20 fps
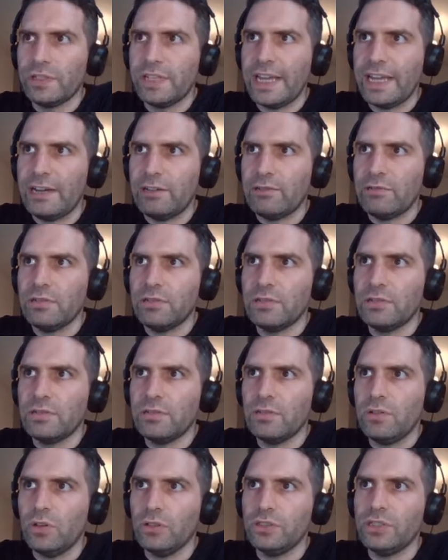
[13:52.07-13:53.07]
down
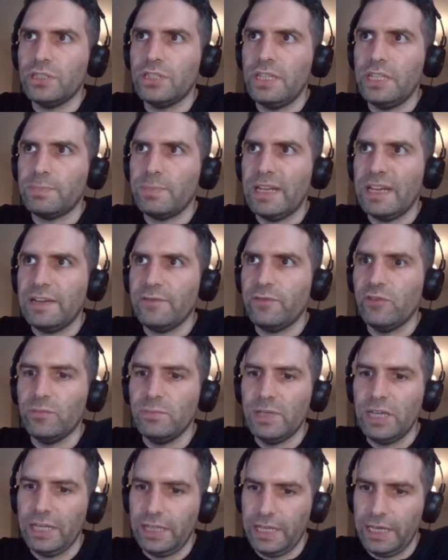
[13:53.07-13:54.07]
onto this
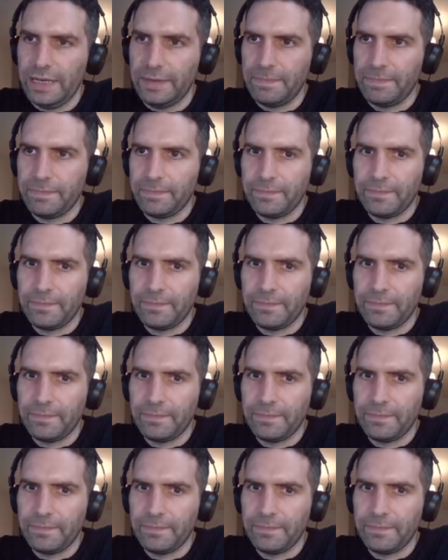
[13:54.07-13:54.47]
platform like that.